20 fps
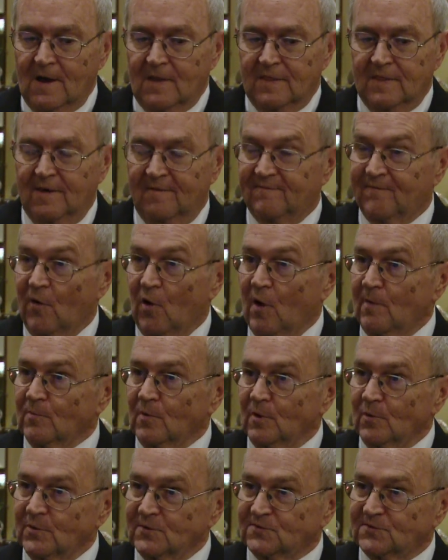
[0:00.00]
the
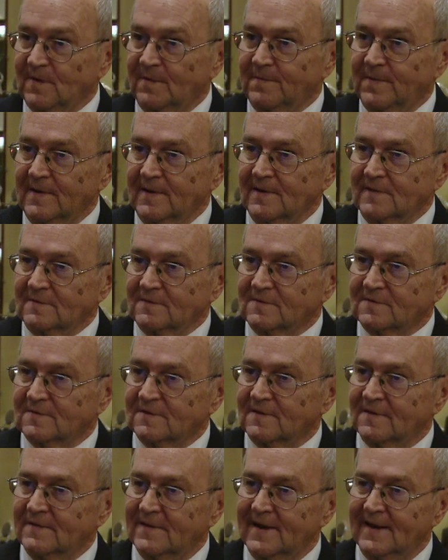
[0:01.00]
former recipients
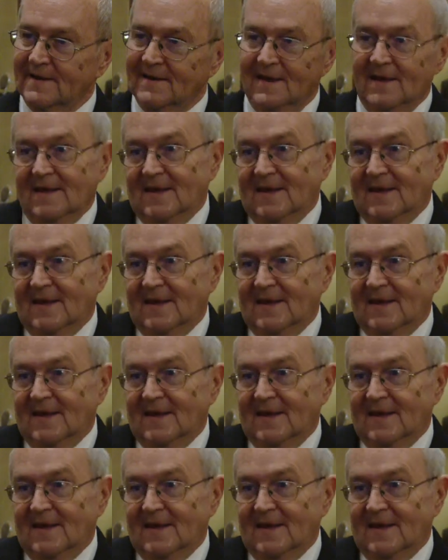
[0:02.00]
that